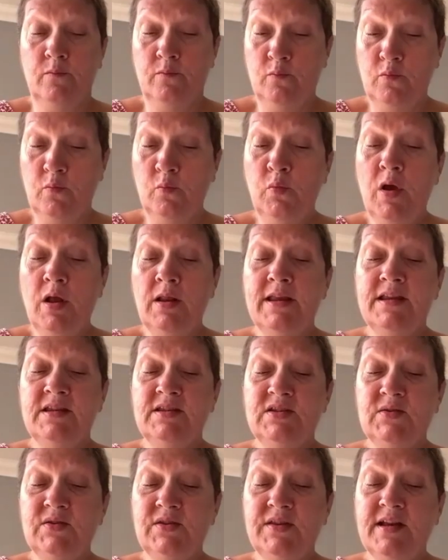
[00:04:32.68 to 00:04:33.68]
well, in
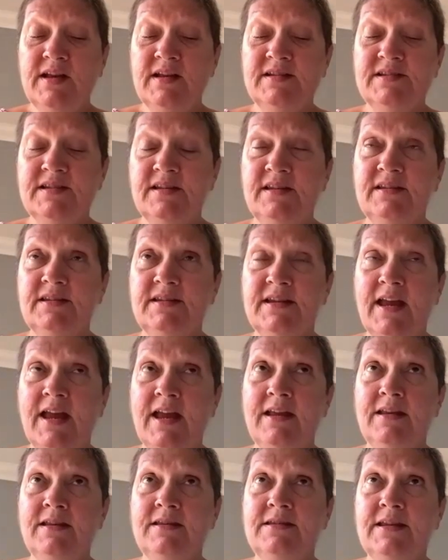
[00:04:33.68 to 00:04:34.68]

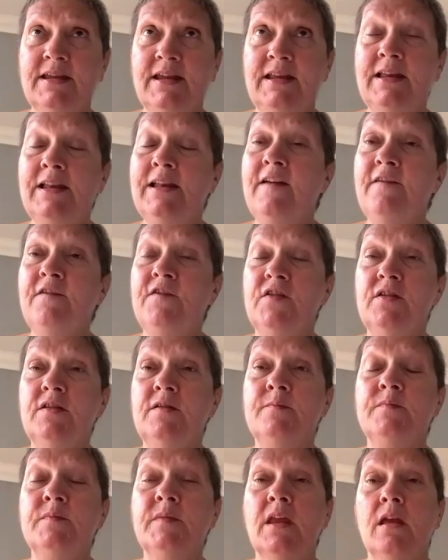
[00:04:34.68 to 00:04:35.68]

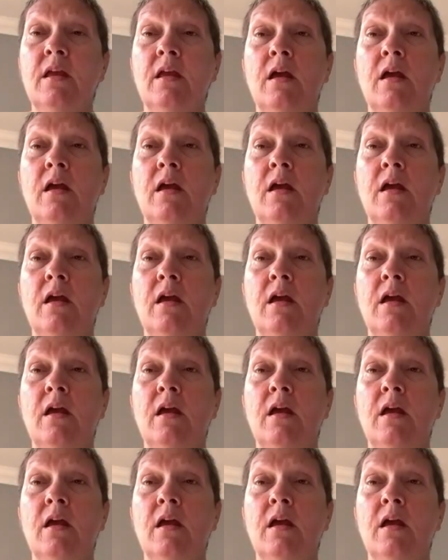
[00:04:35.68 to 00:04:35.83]
2011,